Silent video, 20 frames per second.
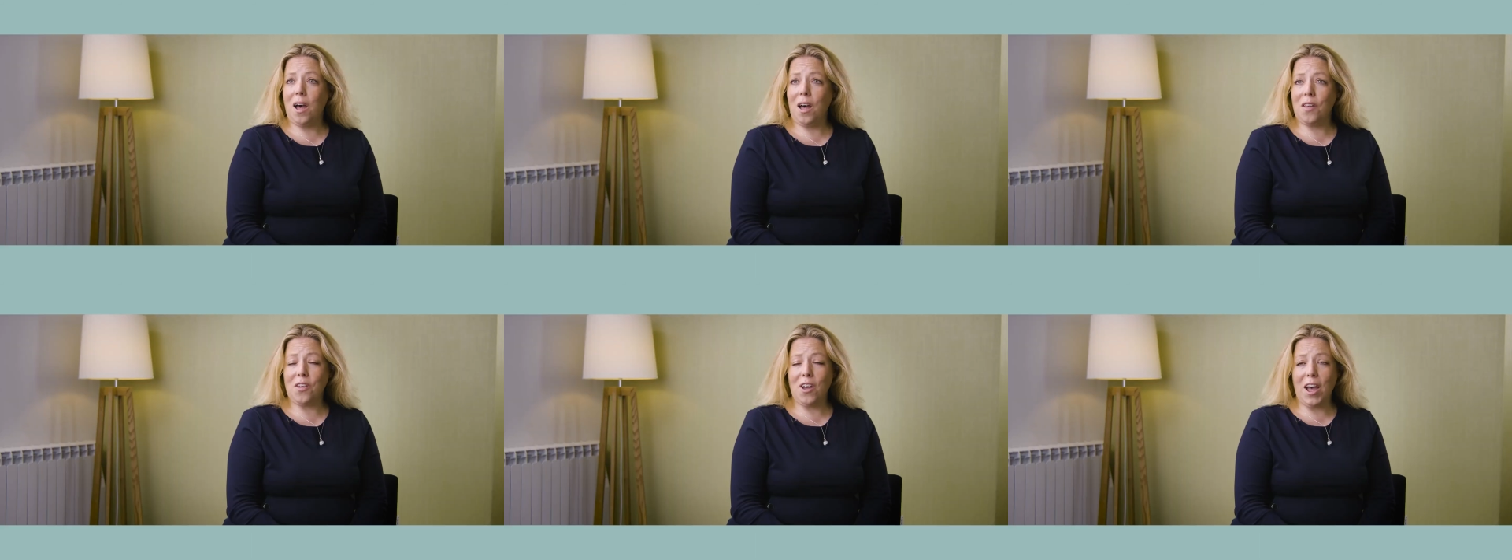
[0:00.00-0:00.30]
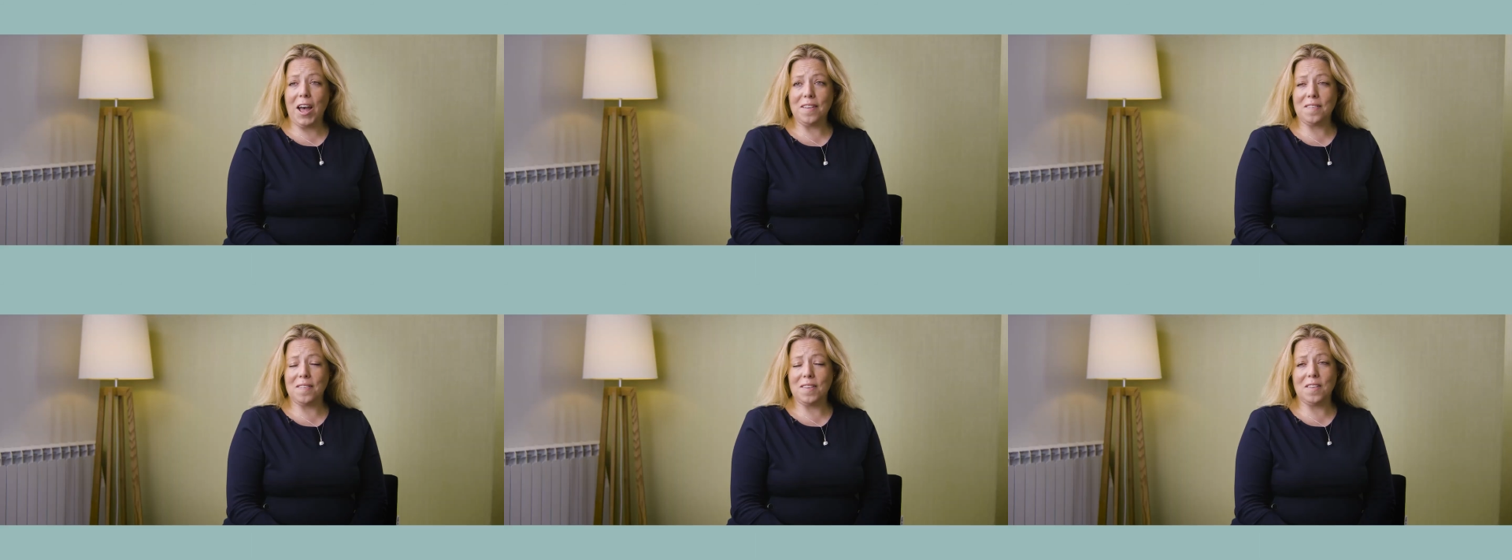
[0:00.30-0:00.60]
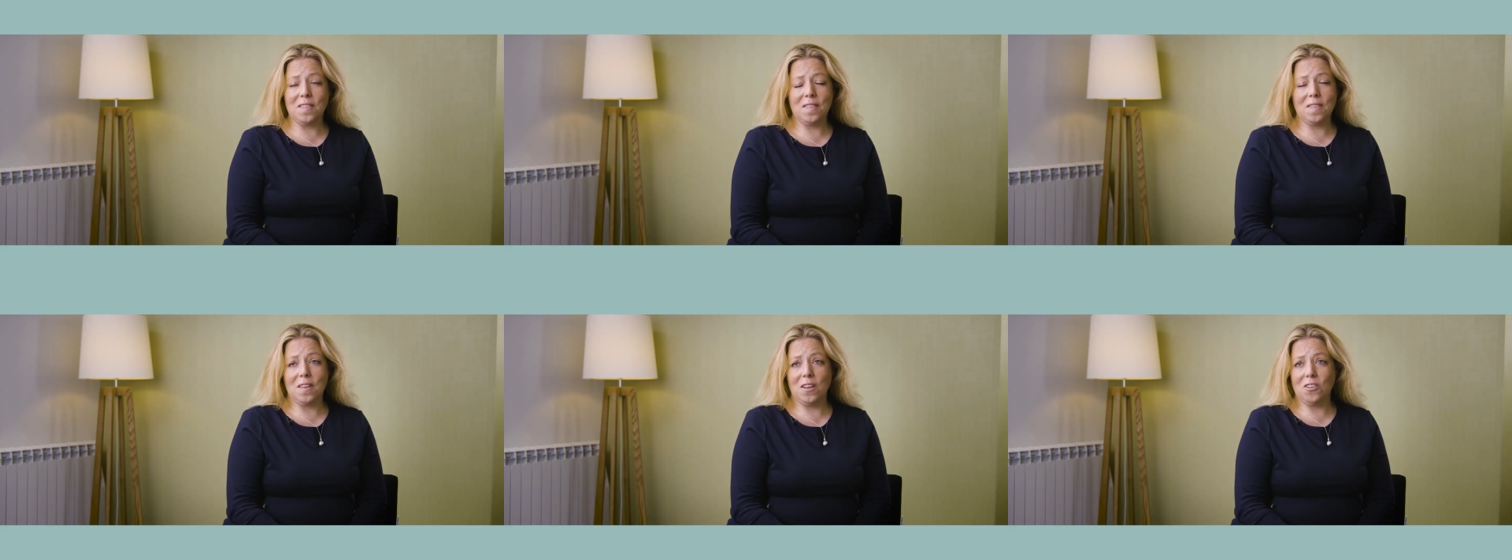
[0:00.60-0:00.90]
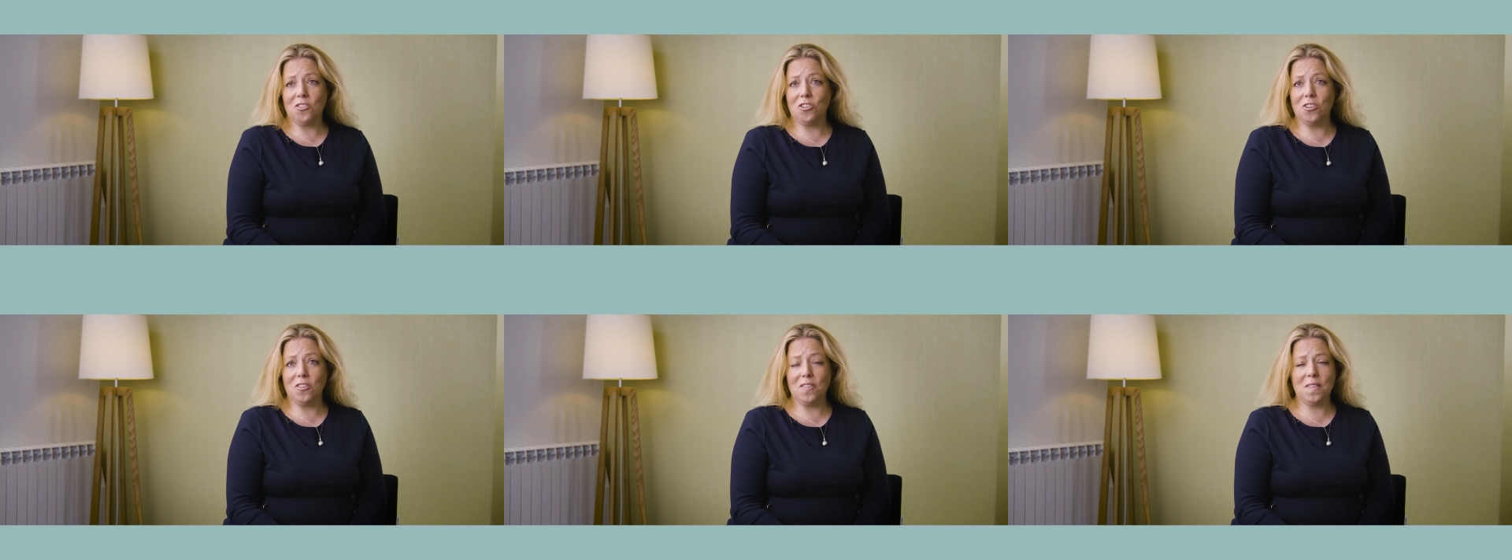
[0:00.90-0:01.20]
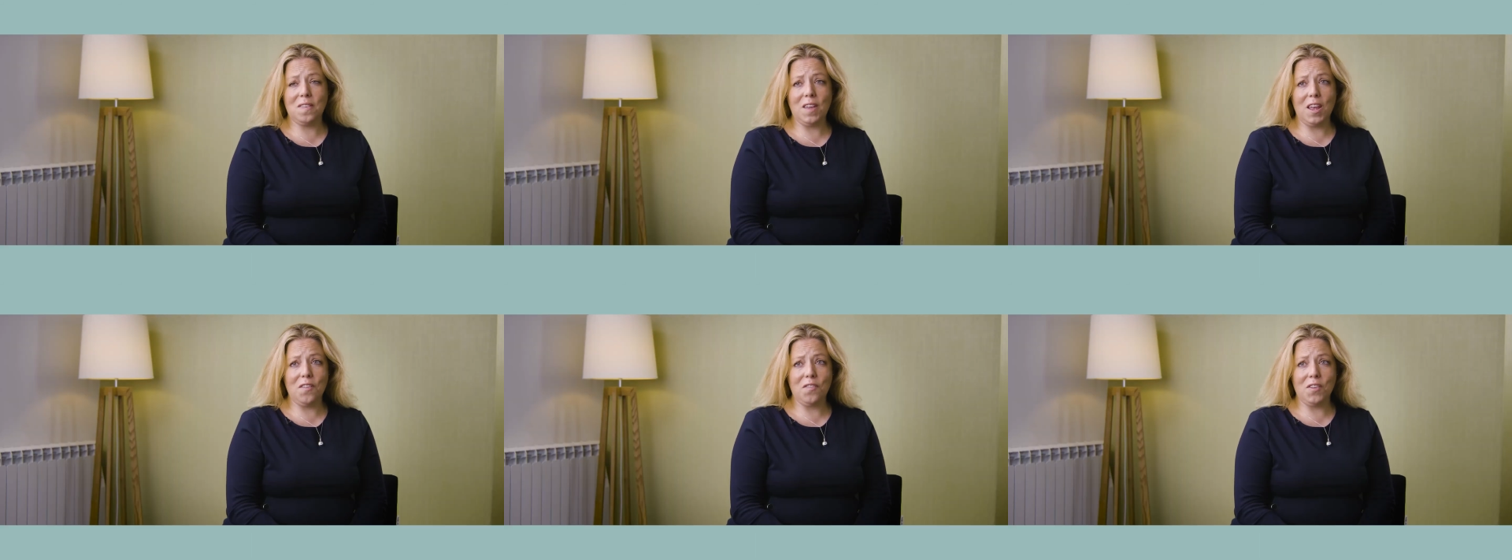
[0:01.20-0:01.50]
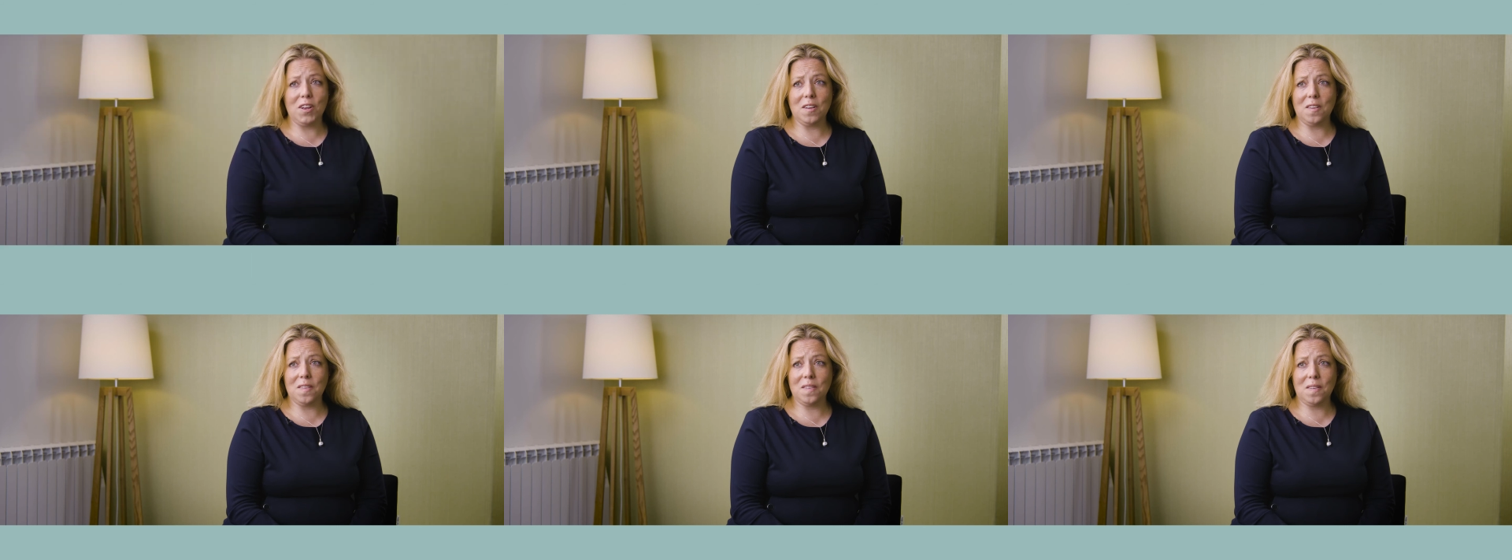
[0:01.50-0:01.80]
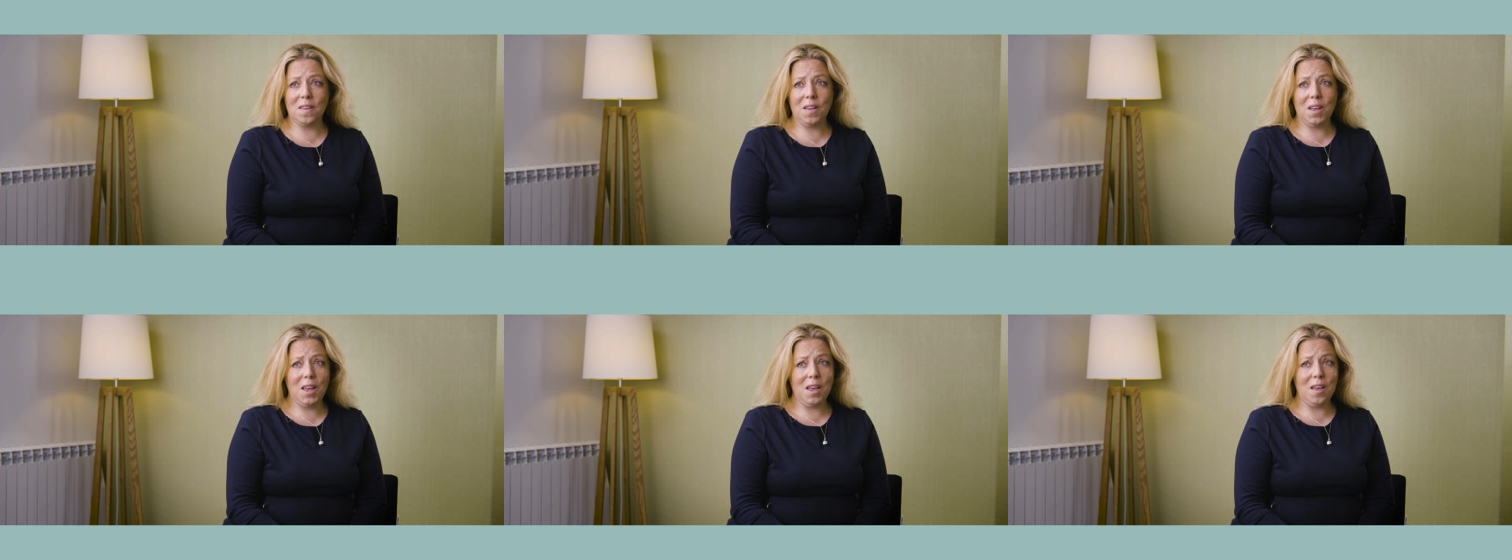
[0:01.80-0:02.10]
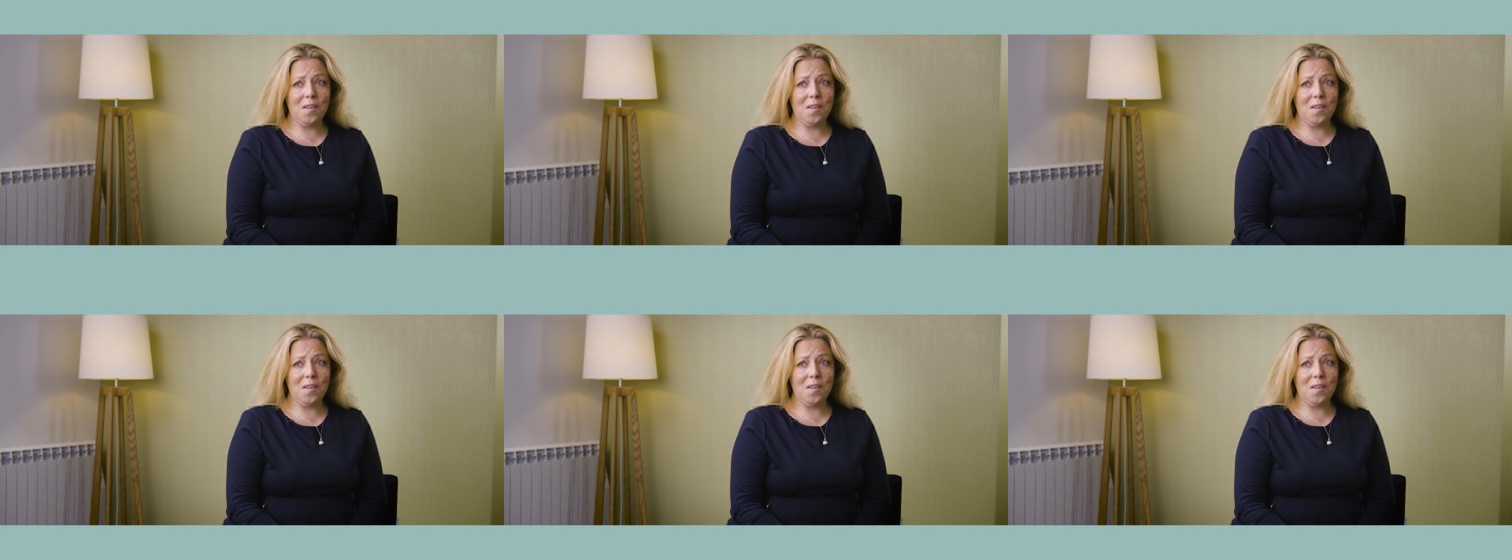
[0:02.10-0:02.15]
other assets such as savings,